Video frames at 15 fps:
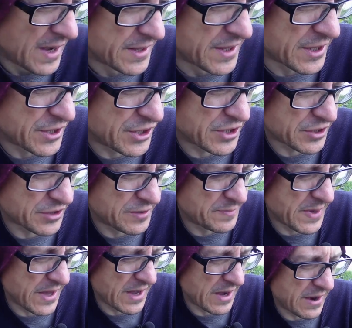This should
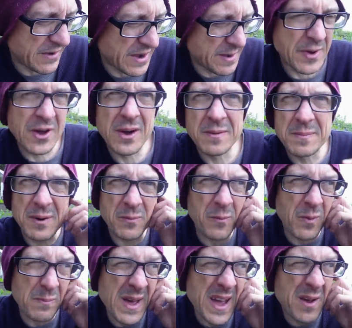be alright. My
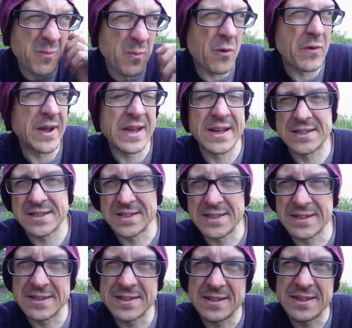main worry is
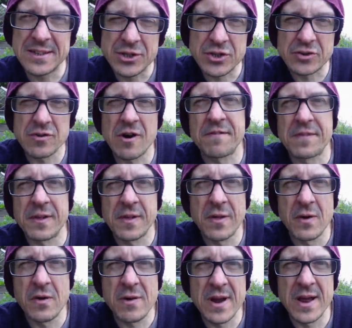that the trough that
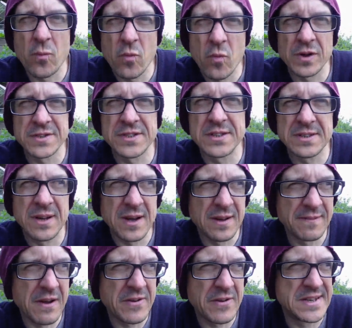they were in wasn't very